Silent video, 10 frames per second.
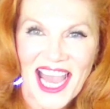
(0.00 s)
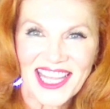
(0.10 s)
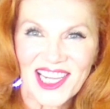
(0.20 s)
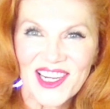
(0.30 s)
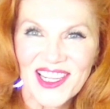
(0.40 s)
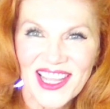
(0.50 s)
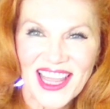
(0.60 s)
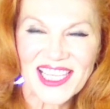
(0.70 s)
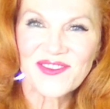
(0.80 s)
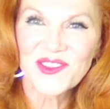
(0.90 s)
Hi there,
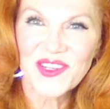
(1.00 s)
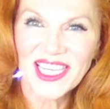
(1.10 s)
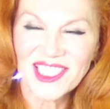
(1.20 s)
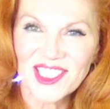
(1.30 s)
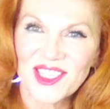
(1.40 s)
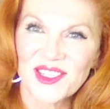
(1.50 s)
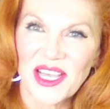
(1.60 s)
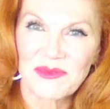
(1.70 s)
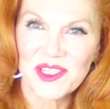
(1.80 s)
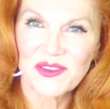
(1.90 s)
thanks for tuning in to Dear
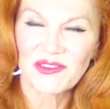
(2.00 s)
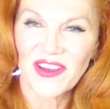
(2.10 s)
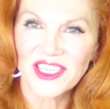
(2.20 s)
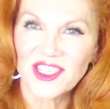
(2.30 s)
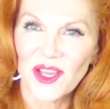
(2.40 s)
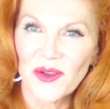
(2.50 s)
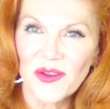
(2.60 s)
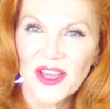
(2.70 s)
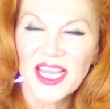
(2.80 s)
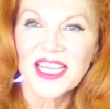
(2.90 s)
Sybersue Advice
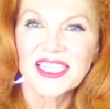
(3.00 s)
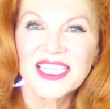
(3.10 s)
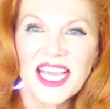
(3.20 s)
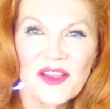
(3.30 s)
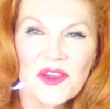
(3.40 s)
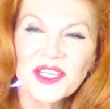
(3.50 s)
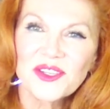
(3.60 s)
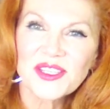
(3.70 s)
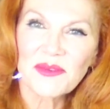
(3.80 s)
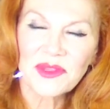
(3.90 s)
Show. Today I want
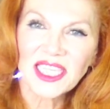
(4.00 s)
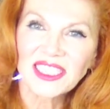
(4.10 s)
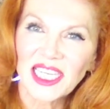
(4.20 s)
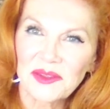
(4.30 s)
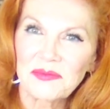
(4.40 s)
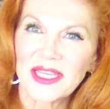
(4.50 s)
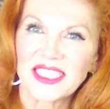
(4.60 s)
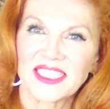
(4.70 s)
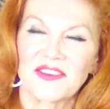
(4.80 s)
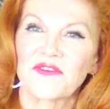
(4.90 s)
to do something a little
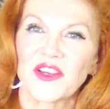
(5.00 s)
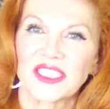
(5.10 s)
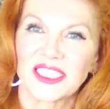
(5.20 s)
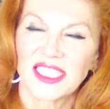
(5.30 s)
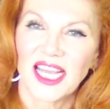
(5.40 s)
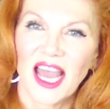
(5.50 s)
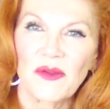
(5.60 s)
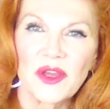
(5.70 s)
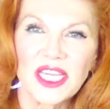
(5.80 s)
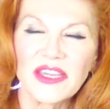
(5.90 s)
bit different.
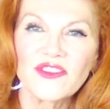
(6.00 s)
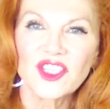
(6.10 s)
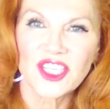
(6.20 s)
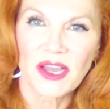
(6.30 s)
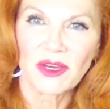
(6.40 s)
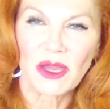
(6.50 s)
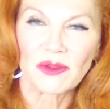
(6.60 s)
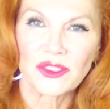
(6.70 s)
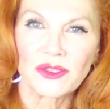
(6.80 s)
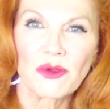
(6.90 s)
I want to give a shout
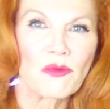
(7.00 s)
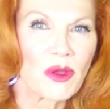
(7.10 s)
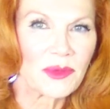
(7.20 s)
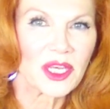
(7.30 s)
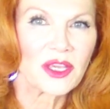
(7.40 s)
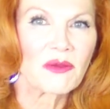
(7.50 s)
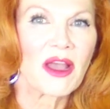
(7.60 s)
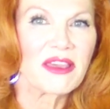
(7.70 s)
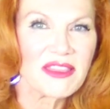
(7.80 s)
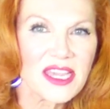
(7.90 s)
out to a woman
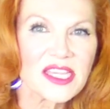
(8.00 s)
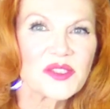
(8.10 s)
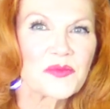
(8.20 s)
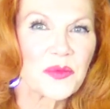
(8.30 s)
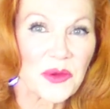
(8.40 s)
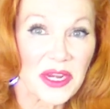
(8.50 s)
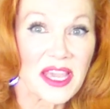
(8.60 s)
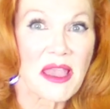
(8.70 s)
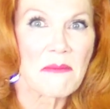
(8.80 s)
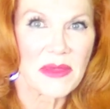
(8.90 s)
who I think is
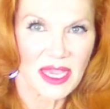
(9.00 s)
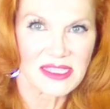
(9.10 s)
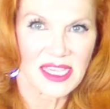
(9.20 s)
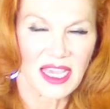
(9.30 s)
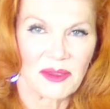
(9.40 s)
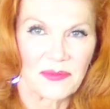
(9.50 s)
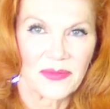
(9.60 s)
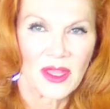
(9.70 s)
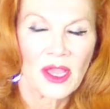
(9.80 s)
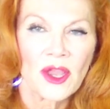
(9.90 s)
pretty amazing.
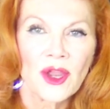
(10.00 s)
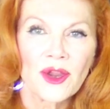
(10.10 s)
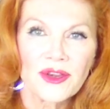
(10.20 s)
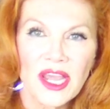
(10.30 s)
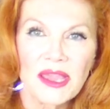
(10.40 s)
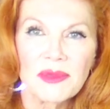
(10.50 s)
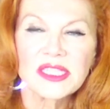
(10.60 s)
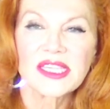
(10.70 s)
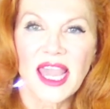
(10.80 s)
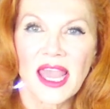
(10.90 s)
Her name
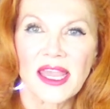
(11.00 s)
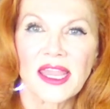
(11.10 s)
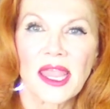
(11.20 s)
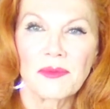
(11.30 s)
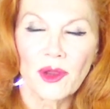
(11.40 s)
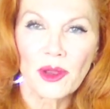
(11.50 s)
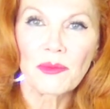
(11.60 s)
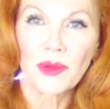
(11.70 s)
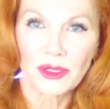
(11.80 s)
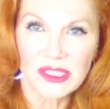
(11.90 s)
is
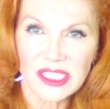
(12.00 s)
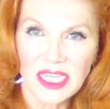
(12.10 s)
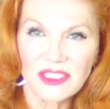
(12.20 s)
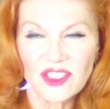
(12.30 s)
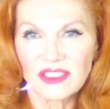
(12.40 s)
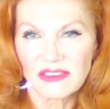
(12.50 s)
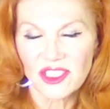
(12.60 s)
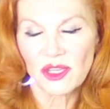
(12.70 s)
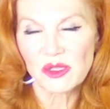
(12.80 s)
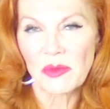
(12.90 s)
Gabrielle Bernstein.
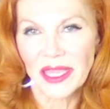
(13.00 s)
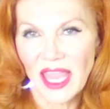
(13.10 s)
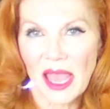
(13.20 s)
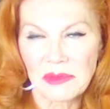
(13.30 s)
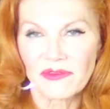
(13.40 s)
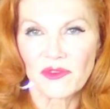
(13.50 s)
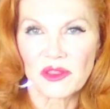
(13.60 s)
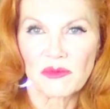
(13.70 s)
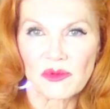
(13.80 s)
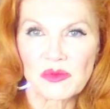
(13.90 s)
She goes by Gabby
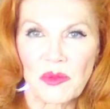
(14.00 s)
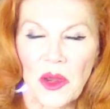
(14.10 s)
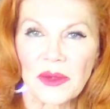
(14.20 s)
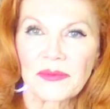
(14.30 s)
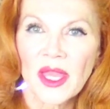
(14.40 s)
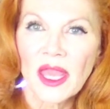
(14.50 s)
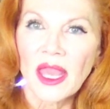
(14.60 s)
for the most part.